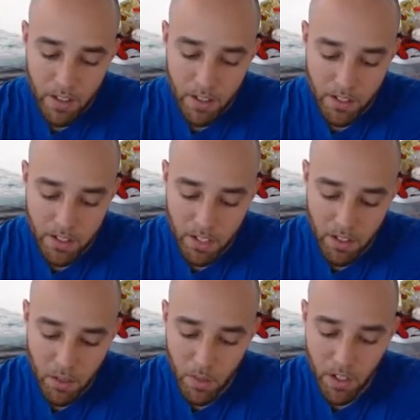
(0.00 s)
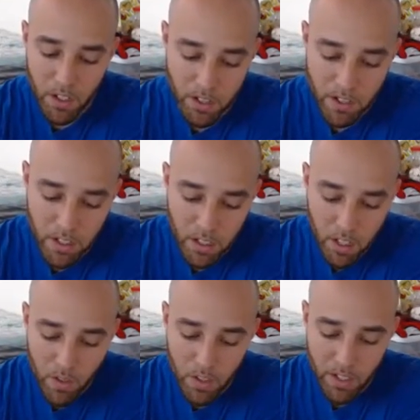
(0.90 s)
Continue to work on this
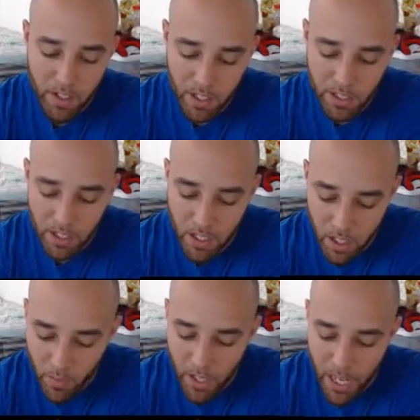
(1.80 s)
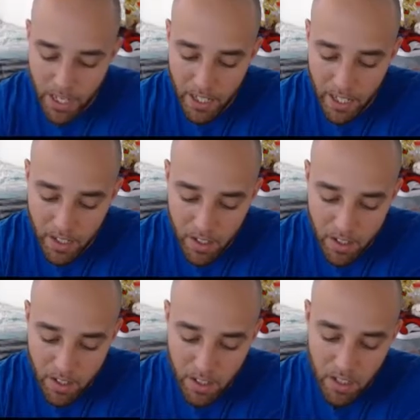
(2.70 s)
Chloe, get the Chloe out of here.
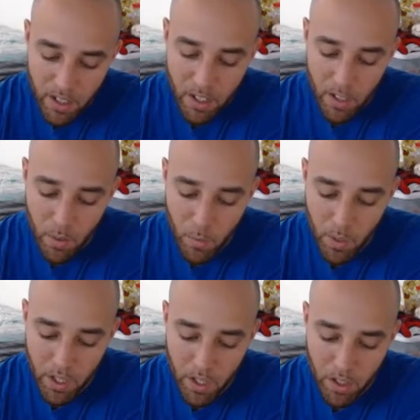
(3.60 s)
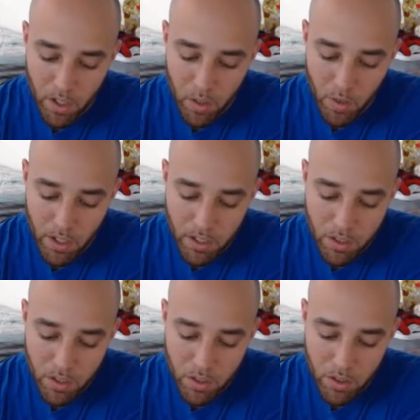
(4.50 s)
We are going
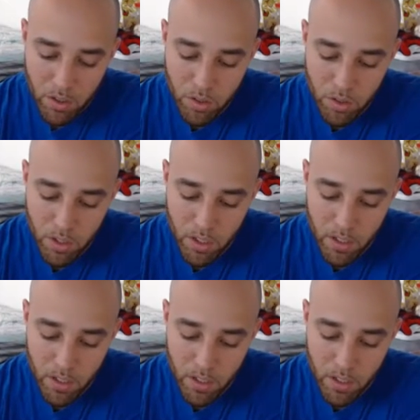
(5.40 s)
to...